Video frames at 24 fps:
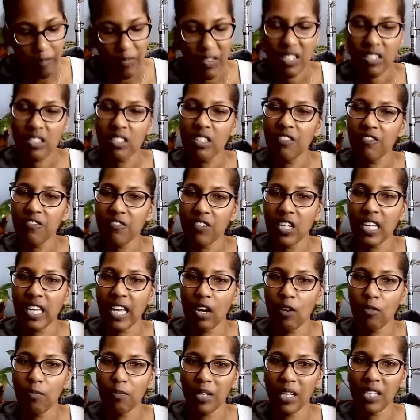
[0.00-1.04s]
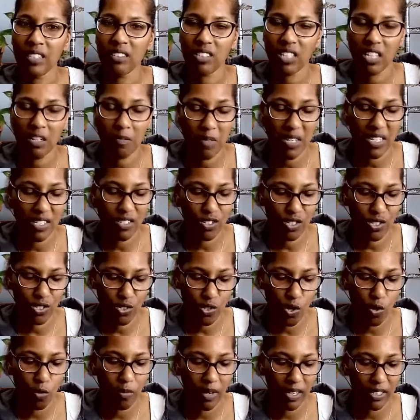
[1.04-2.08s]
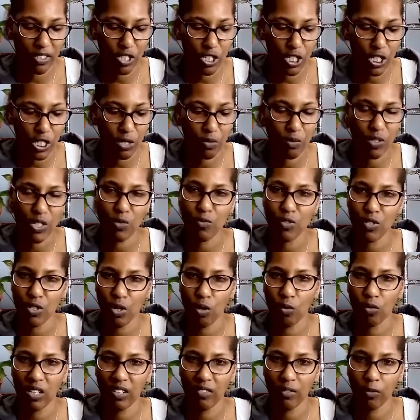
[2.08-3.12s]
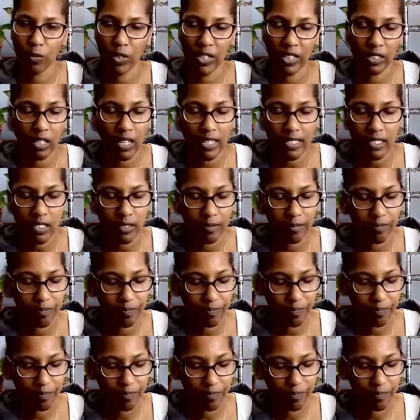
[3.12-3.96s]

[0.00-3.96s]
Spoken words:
Isn't it funny how plants can mean so much to you and you don't even realize it?